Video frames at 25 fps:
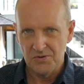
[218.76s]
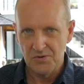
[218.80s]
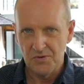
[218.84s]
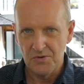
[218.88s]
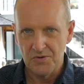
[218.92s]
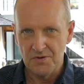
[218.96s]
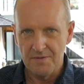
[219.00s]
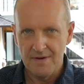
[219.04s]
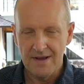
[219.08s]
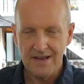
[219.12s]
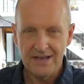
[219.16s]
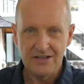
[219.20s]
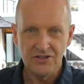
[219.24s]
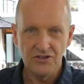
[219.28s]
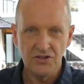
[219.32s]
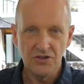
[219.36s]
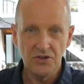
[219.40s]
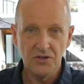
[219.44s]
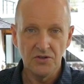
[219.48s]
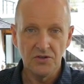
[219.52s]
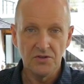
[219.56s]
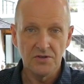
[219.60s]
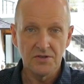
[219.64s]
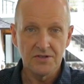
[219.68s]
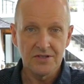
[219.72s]
all the main
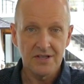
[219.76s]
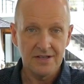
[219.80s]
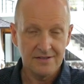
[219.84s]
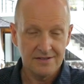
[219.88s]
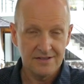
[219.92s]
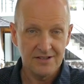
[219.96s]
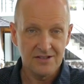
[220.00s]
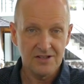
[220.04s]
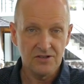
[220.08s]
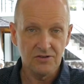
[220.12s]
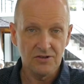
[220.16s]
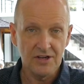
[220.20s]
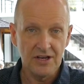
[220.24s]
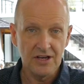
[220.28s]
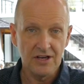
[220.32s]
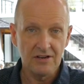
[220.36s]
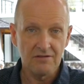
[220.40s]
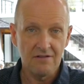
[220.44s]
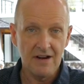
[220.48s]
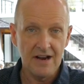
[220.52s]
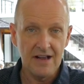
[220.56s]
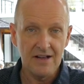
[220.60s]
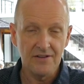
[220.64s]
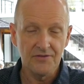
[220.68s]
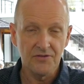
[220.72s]
news. And just looking
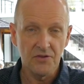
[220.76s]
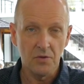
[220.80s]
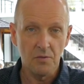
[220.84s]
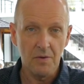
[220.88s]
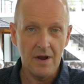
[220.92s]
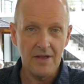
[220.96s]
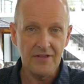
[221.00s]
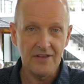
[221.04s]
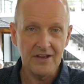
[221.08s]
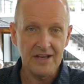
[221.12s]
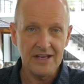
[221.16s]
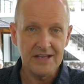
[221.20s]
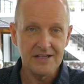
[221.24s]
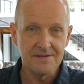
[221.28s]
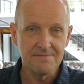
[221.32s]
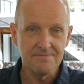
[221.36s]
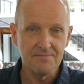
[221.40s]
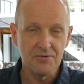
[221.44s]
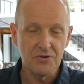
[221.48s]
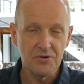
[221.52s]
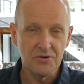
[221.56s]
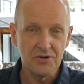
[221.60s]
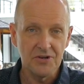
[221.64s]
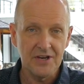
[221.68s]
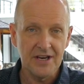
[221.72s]
around the weather in
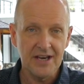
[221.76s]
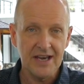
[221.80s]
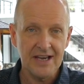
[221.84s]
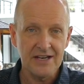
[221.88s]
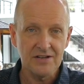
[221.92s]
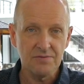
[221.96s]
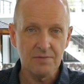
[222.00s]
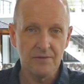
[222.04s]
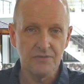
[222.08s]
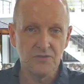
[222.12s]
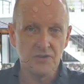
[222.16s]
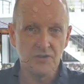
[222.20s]
Phuket, we've